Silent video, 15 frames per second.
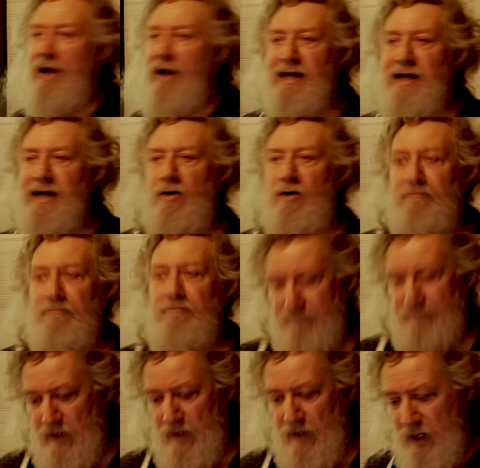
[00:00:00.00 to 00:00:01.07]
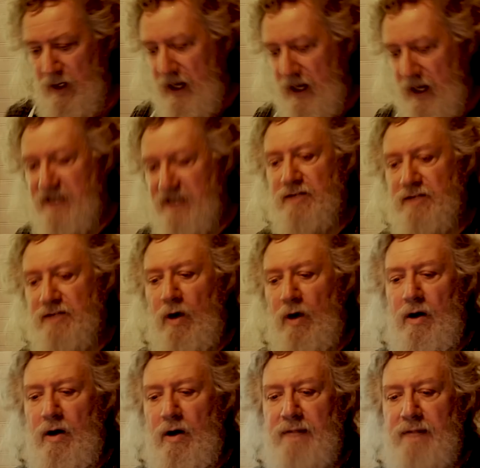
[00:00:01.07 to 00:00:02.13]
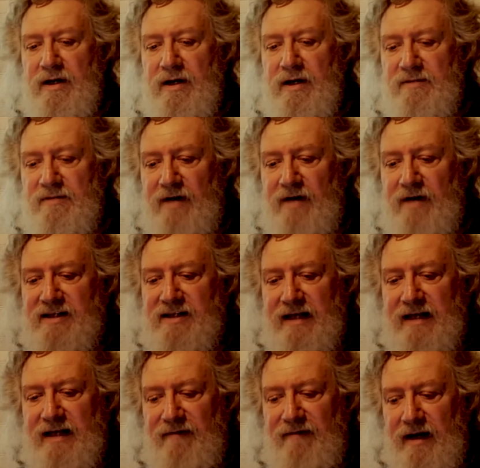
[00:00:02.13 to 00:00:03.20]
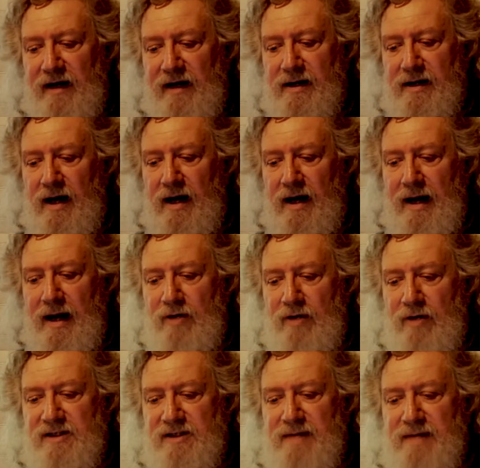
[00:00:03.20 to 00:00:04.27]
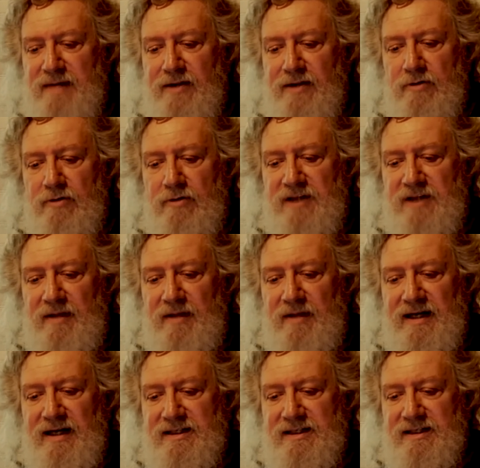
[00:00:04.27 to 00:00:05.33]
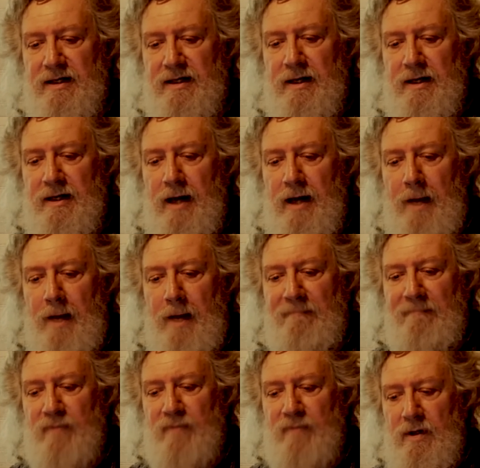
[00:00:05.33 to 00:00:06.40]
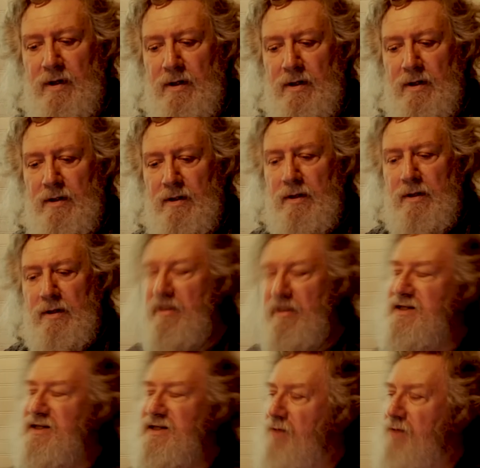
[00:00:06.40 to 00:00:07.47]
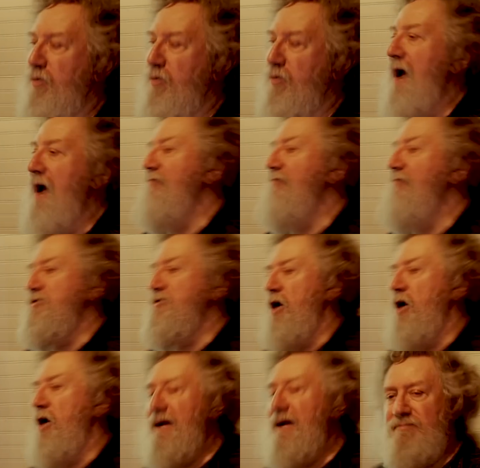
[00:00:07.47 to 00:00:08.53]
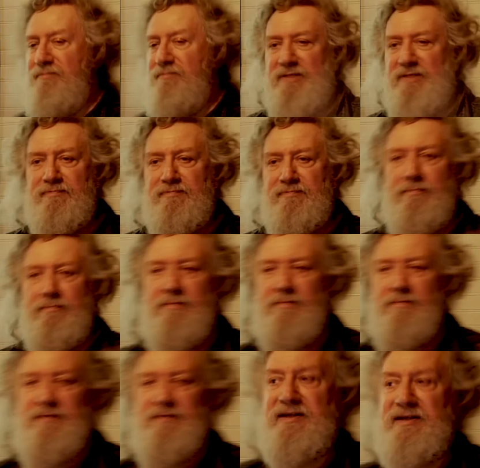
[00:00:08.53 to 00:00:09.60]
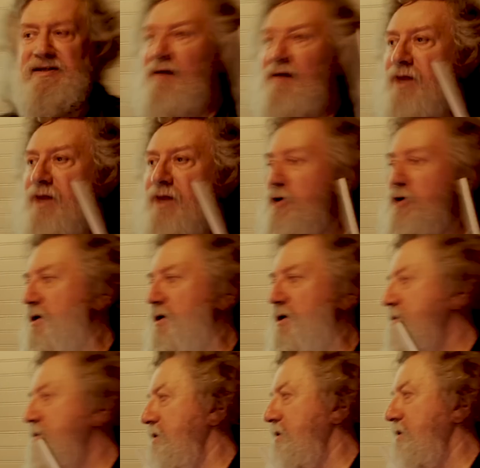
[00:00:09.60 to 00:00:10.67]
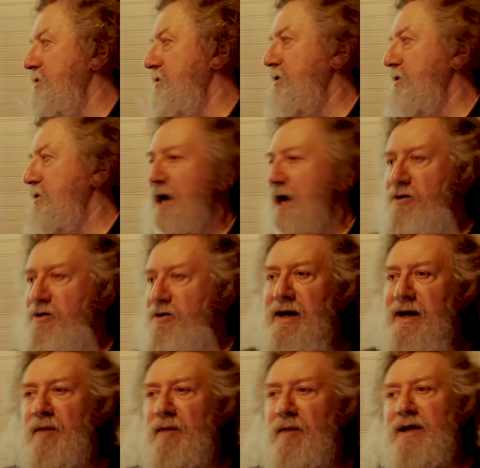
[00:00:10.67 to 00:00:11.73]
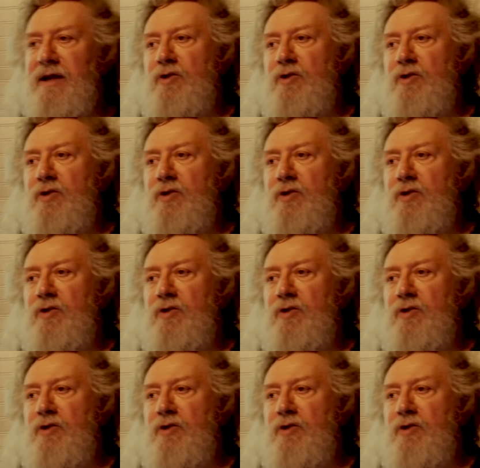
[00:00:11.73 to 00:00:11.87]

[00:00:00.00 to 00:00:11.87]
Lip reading: here. And this is where it becomes very significant. And I'm going to speed through some of this. But some of the, I've just gone not, specifically, I'm not trying to indoctrinate anybody into